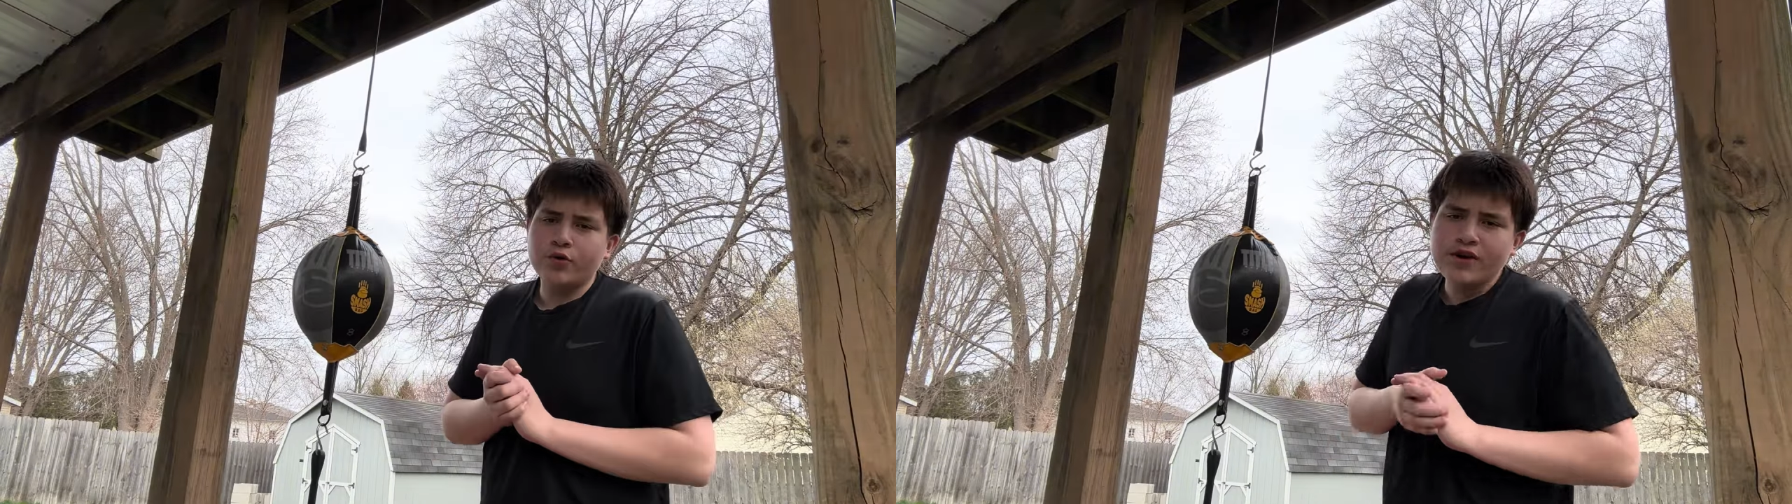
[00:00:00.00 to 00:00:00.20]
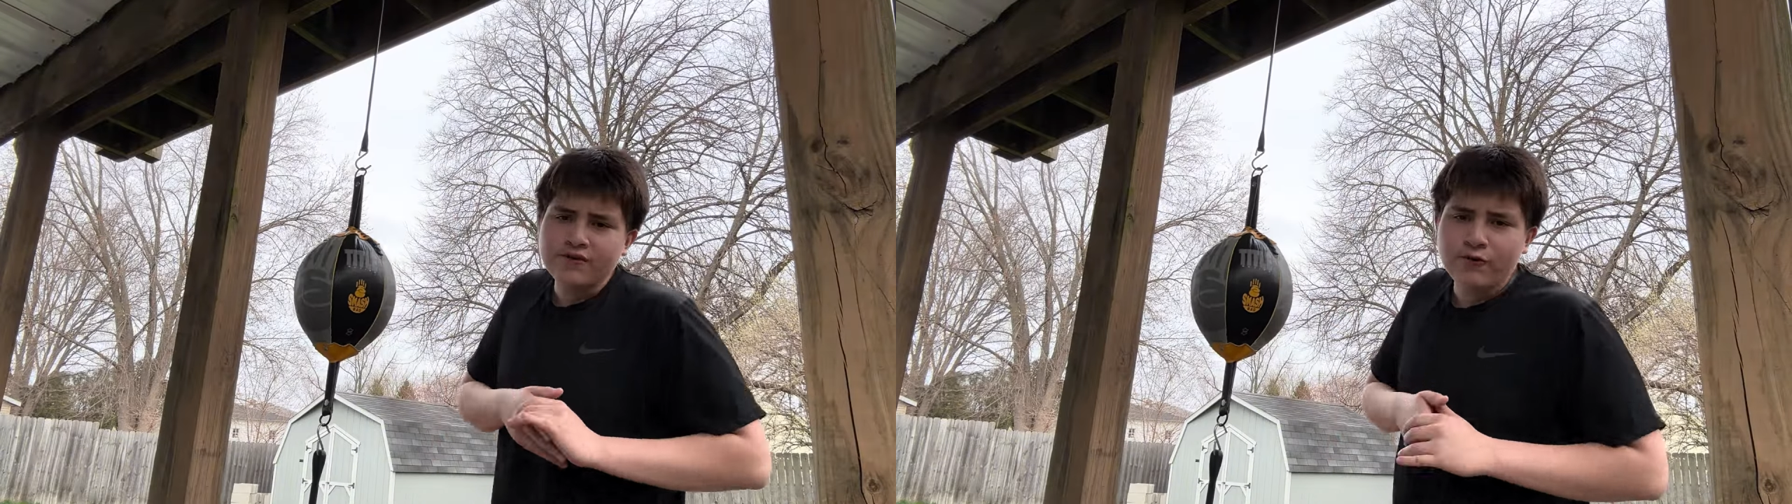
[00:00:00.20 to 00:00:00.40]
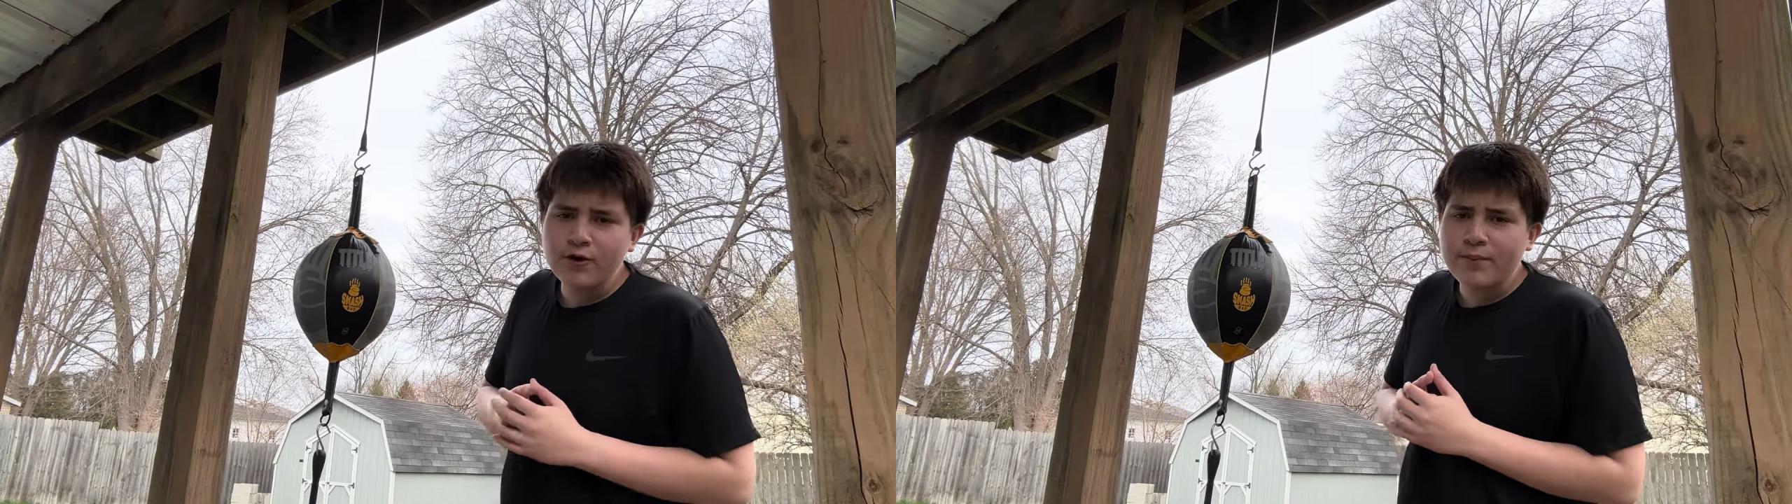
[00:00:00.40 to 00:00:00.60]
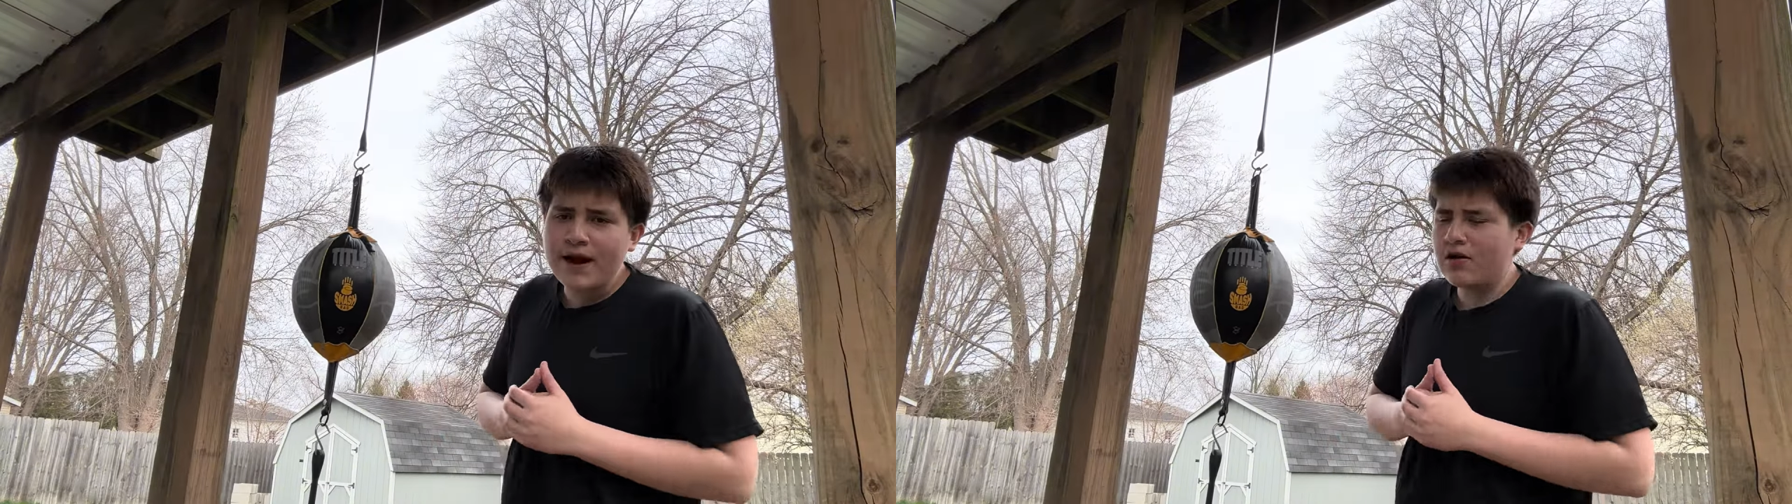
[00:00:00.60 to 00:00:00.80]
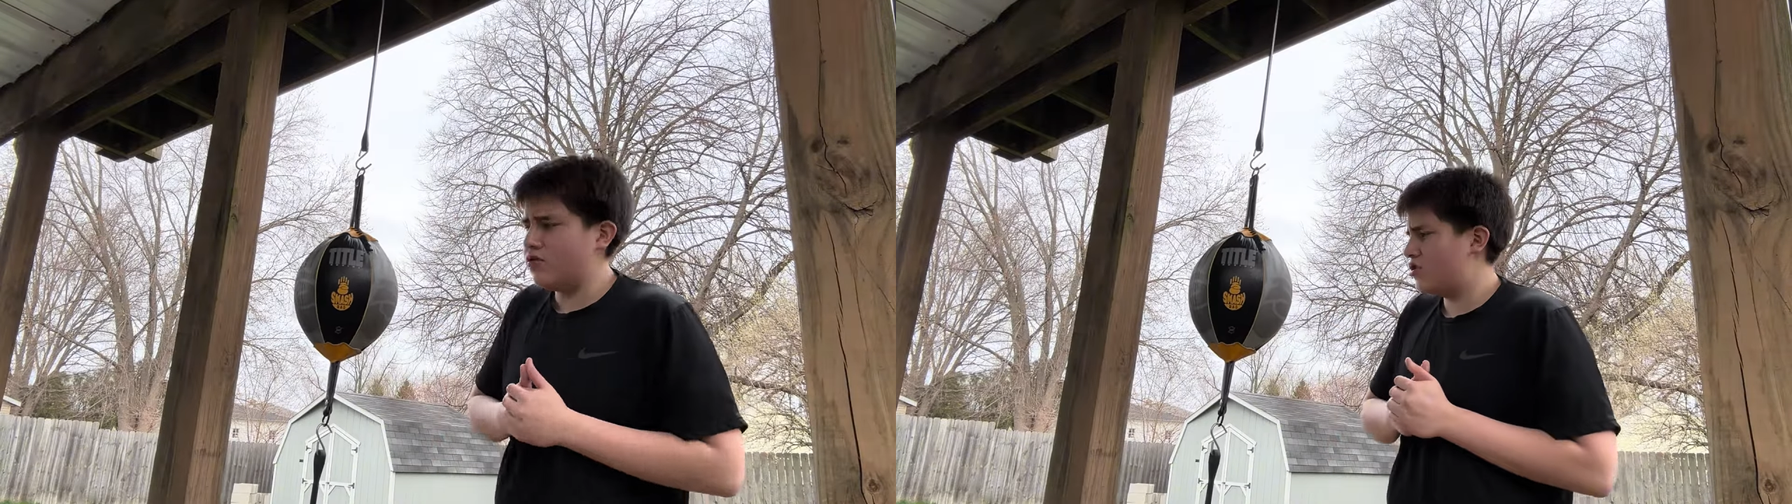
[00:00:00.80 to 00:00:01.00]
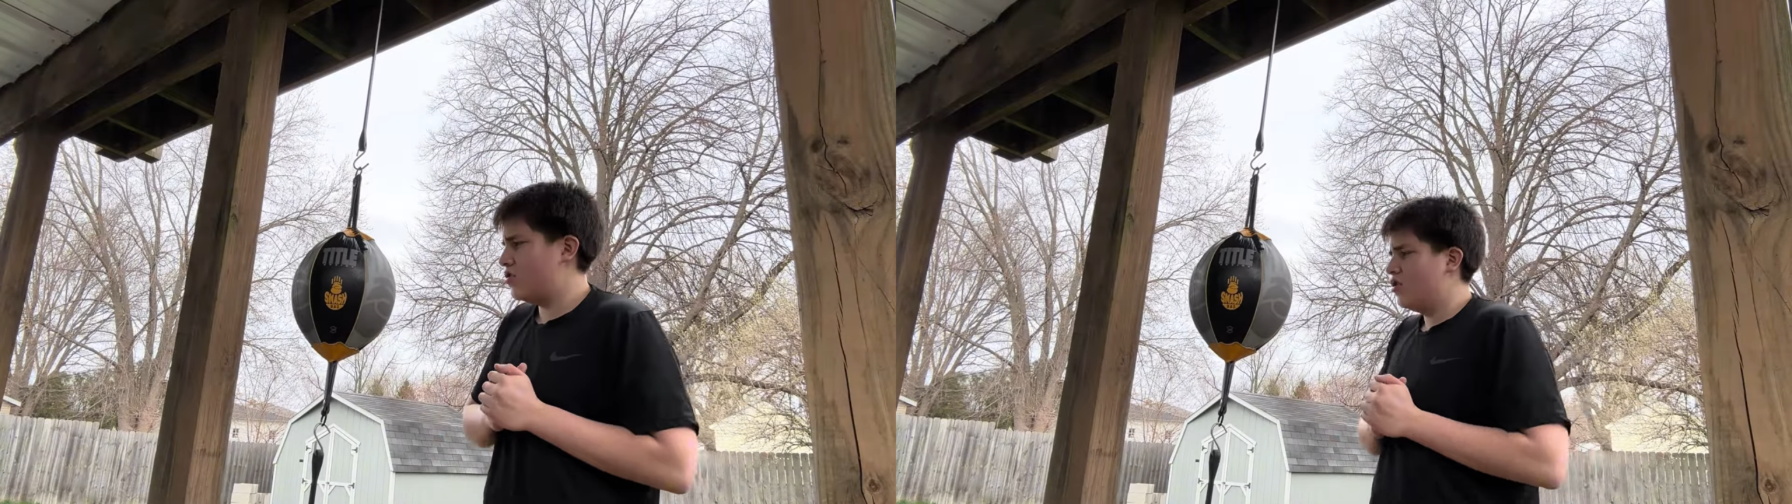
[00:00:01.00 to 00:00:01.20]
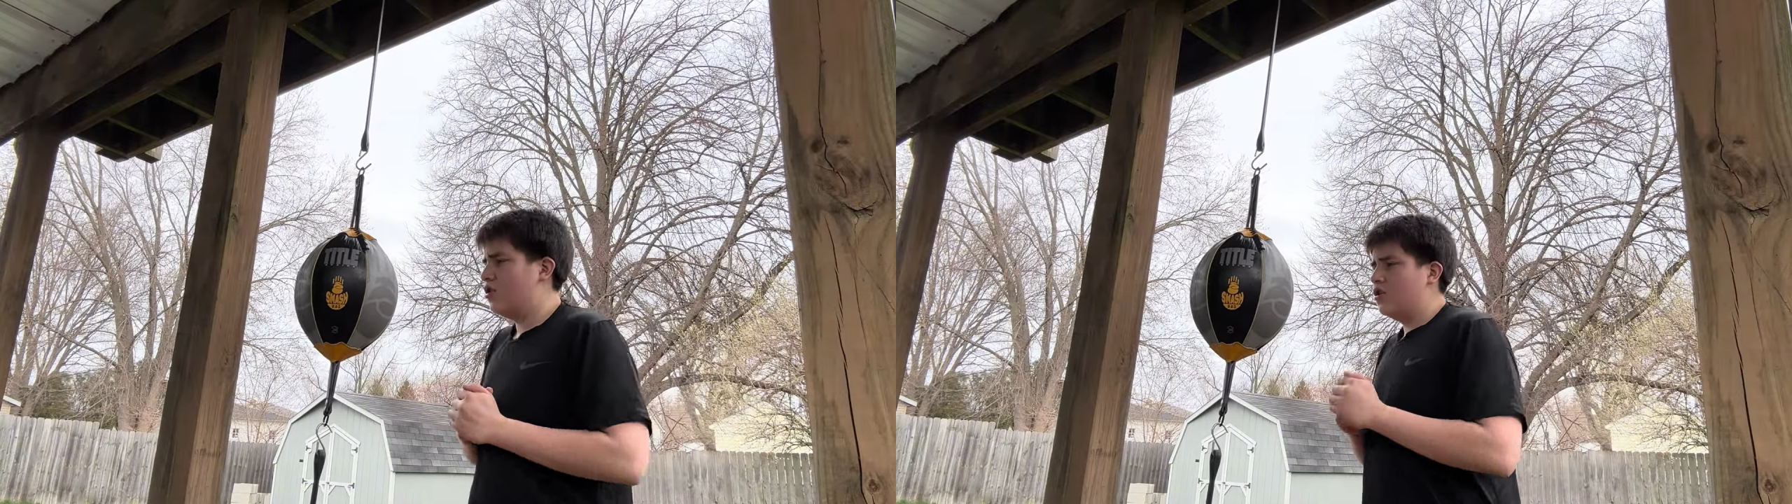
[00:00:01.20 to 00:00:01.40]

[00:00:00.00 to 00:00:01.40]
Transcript: 3 or 4 pounds